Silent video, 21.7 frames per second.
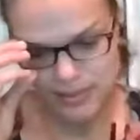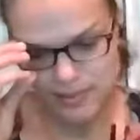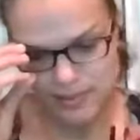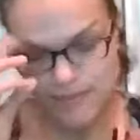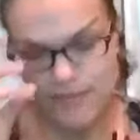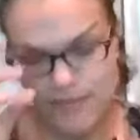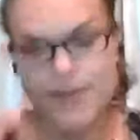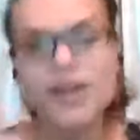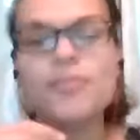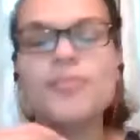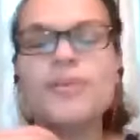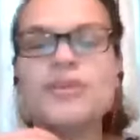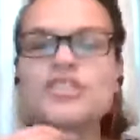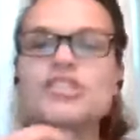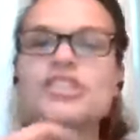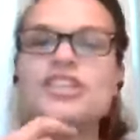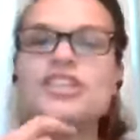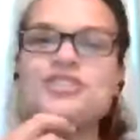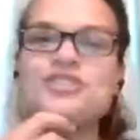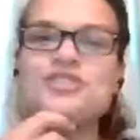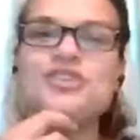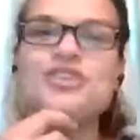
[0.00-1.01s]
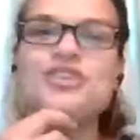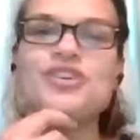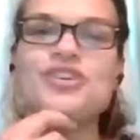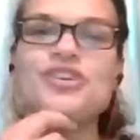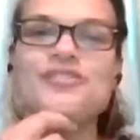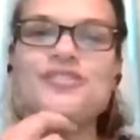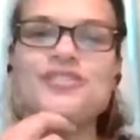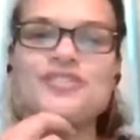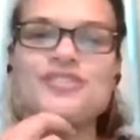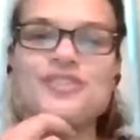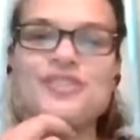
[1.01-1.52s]
very much linked to
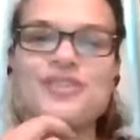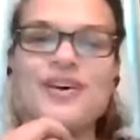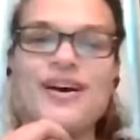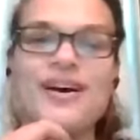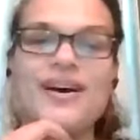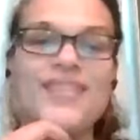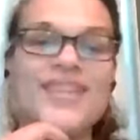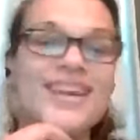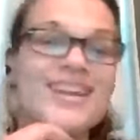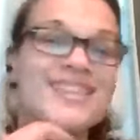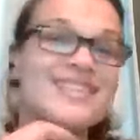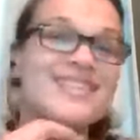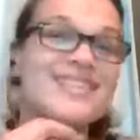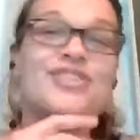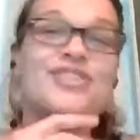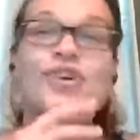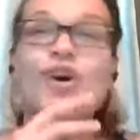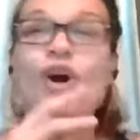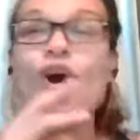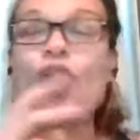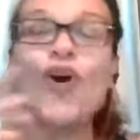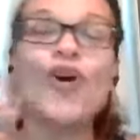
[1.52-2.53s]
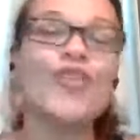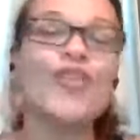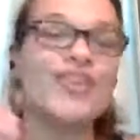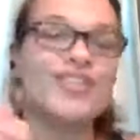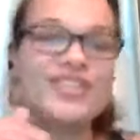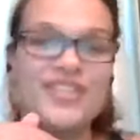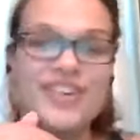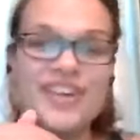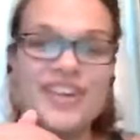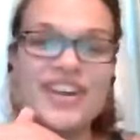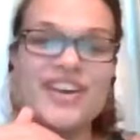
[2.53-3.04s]
your physical health and it's linked to all
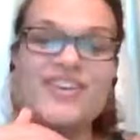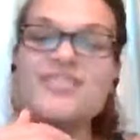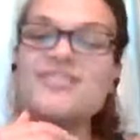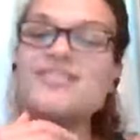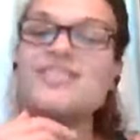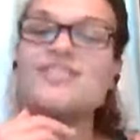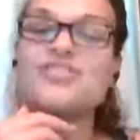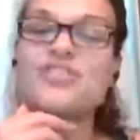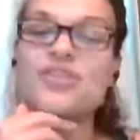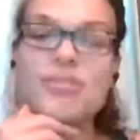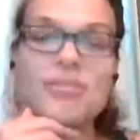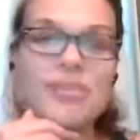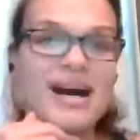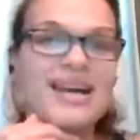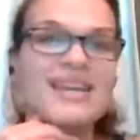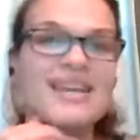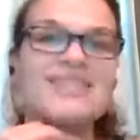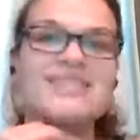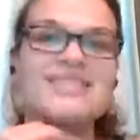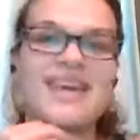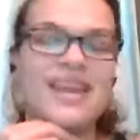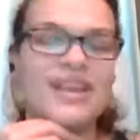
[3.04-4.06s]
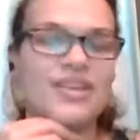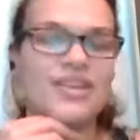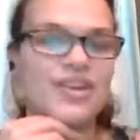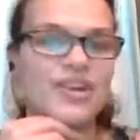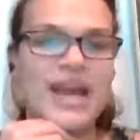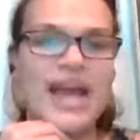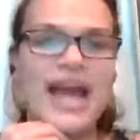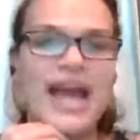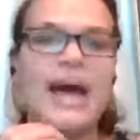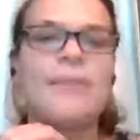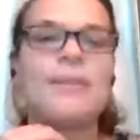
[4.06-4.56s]
these other areas is your mindset and
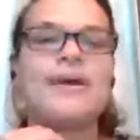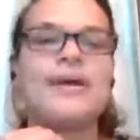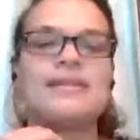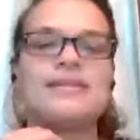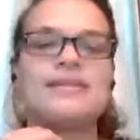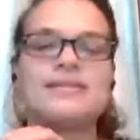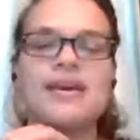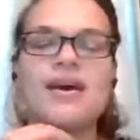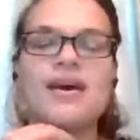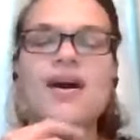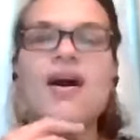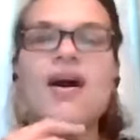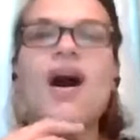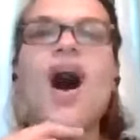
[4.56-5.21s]
your habits.